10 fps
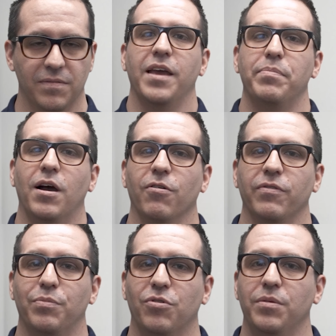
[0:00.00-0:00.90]
A power of
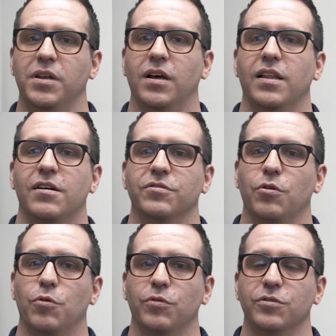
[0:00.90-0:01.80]
appointment allows the
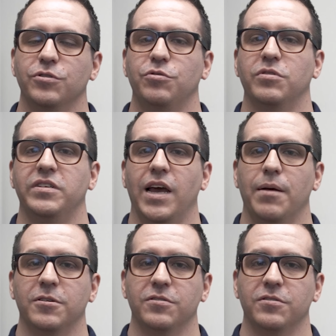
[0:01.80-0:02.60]
holder to adapt